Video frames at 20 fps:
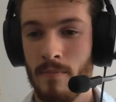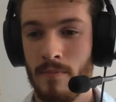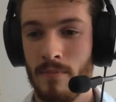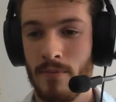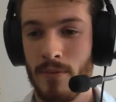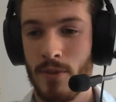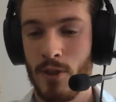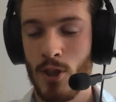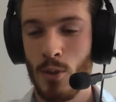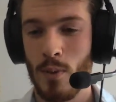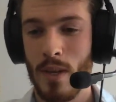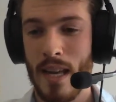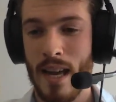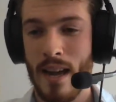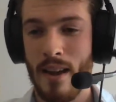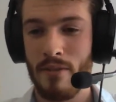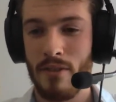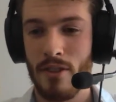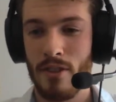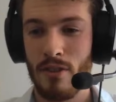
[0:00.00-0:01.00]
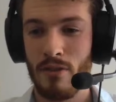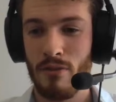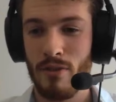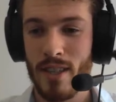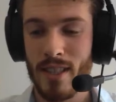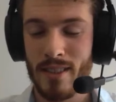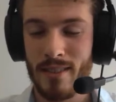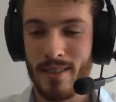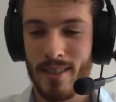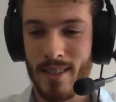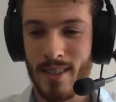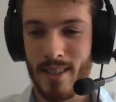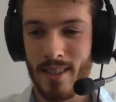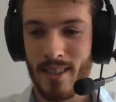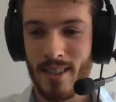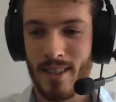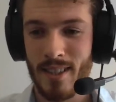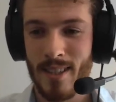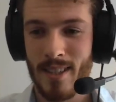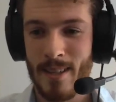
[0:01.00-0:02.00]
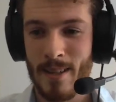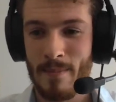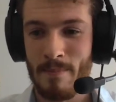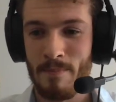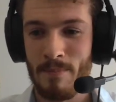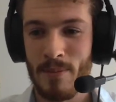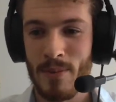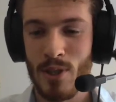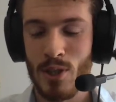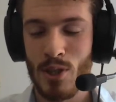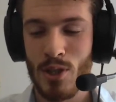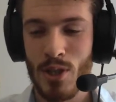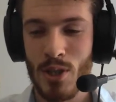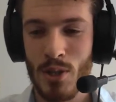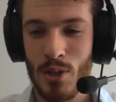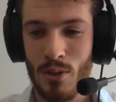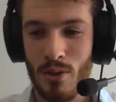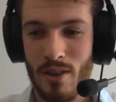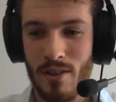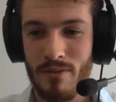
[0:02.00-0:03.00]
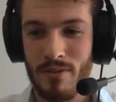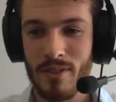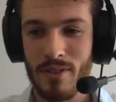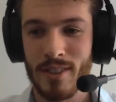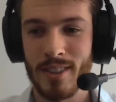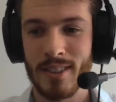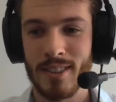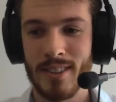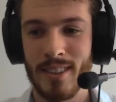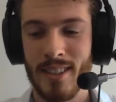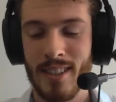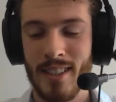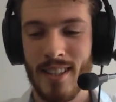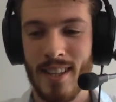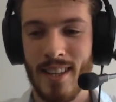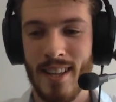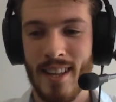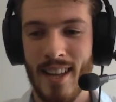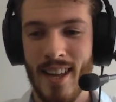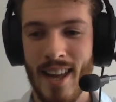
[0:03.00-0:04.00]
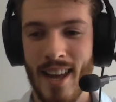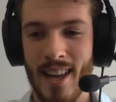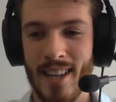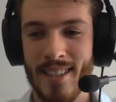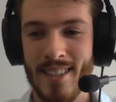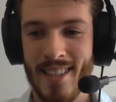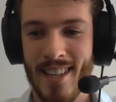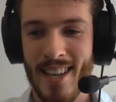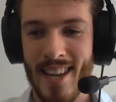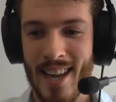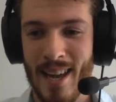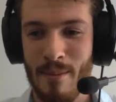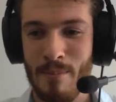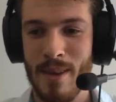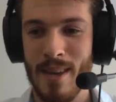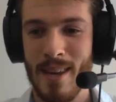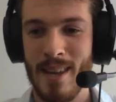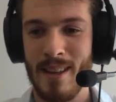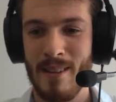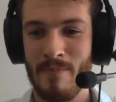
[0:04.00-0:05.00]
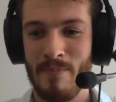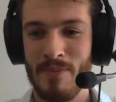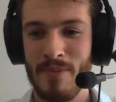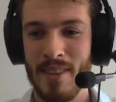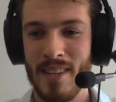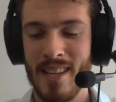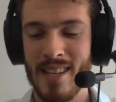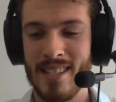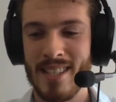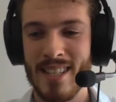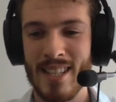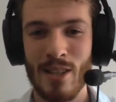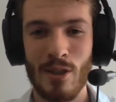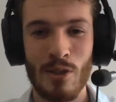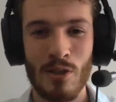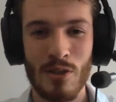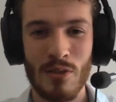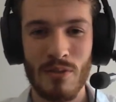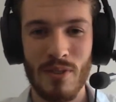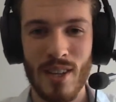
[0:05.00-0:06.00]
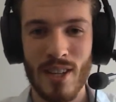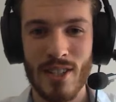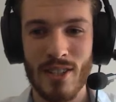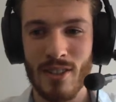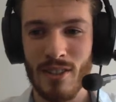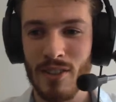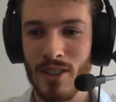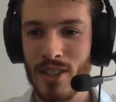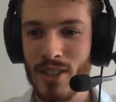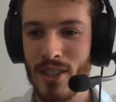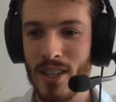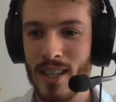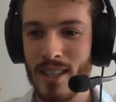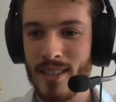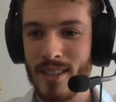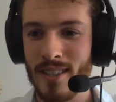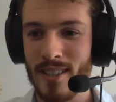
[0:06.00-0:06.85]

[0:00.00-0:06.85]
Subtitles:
So we have thrilled, joyful, and happy. Let's see who's first on the chat.